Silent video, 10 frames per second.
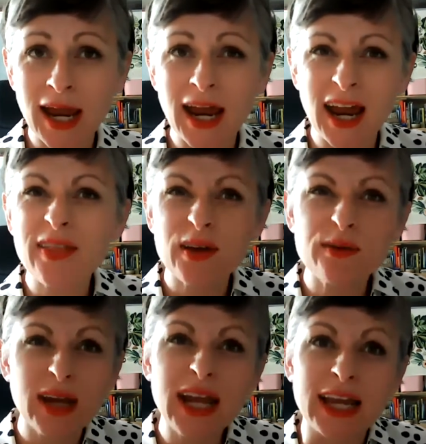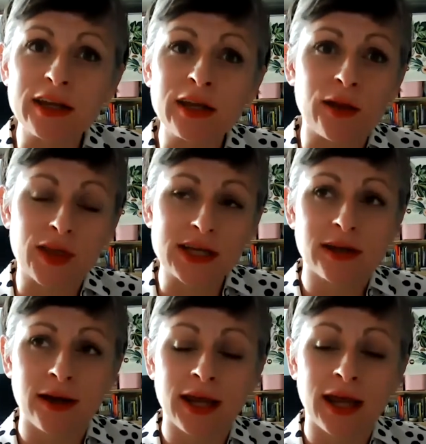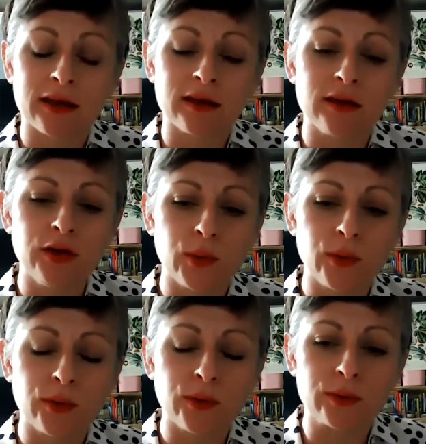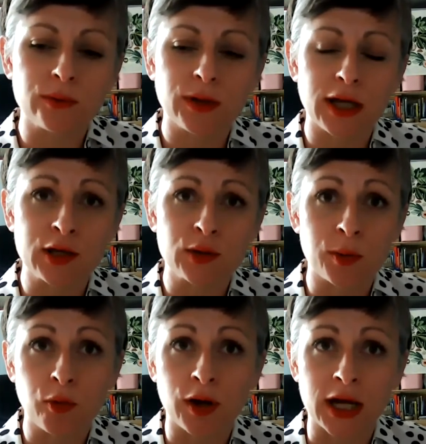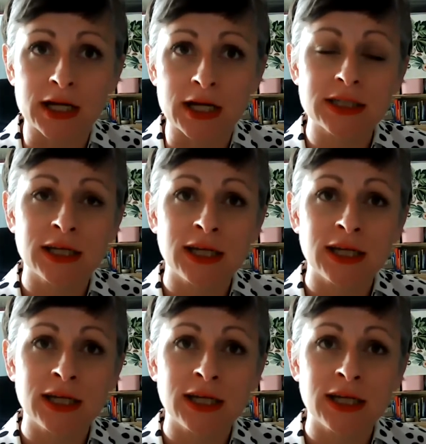that really, you know, they're turning you all into a product,